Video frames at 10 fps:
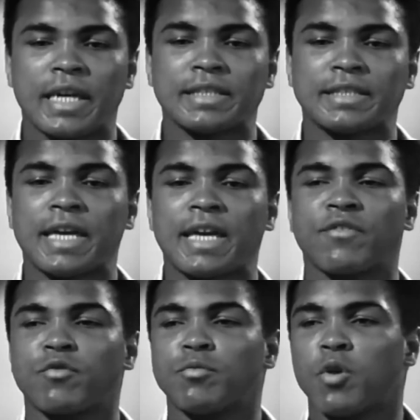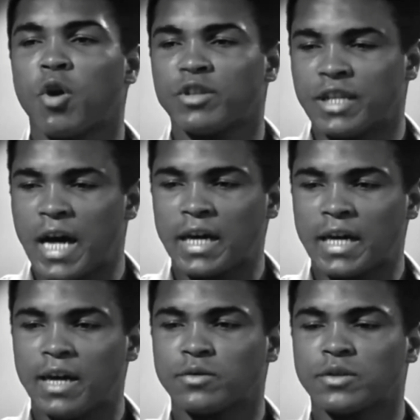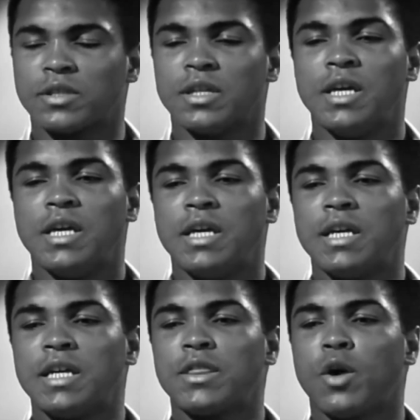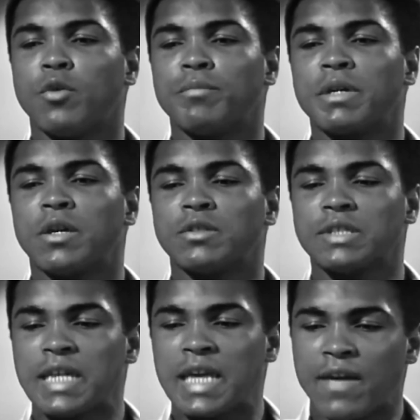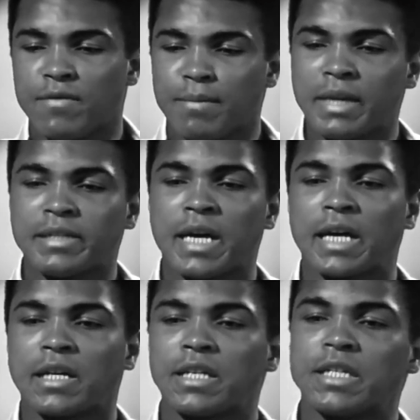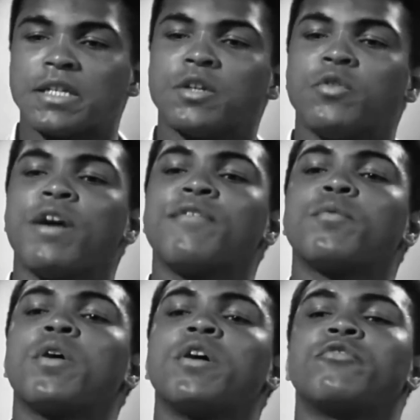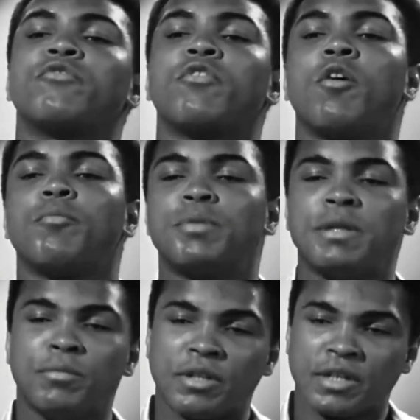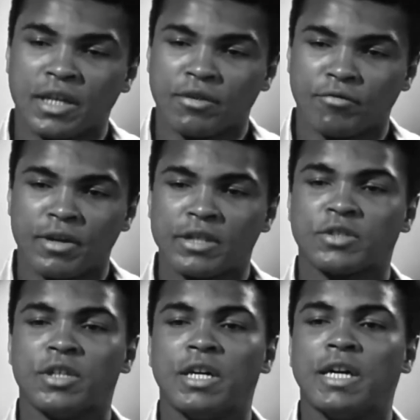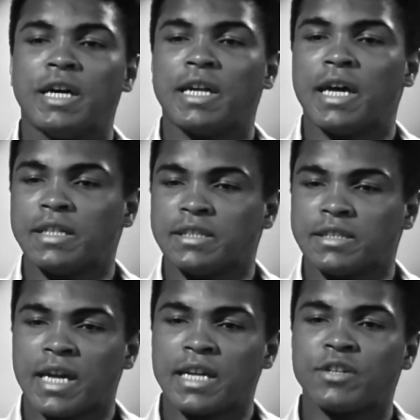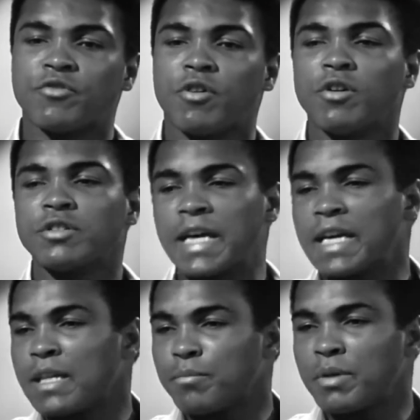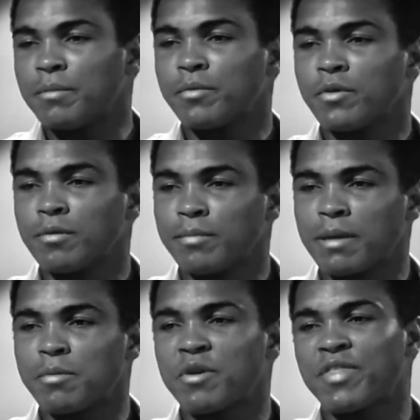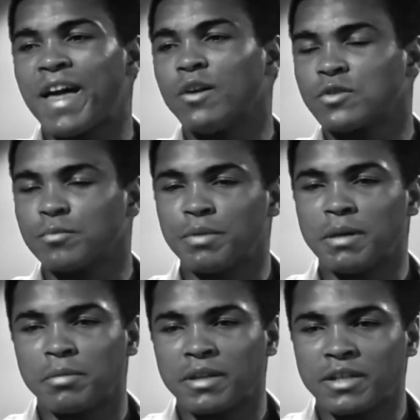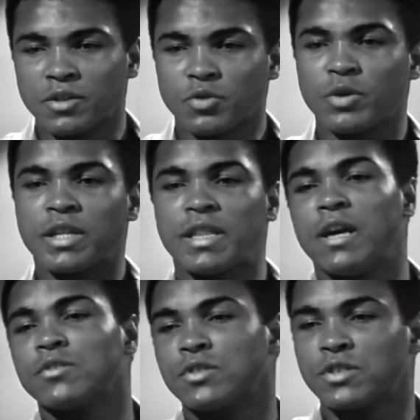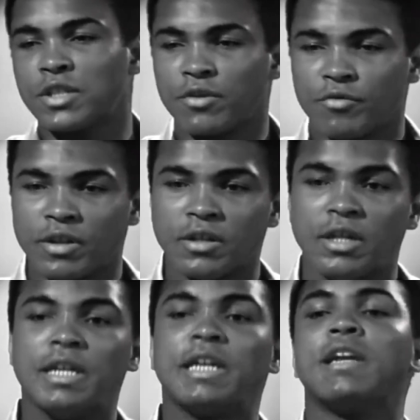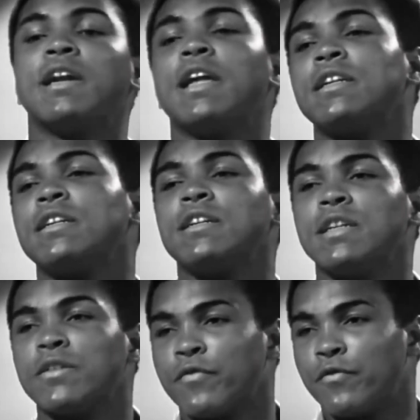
got a singing group called the Knockouts, and he thought because they gave him my title, he could go everywhere and draw people and get rich. and I understand he draws 80 people or maybe 1,000 people in the 20,000-seat arena. In London, in a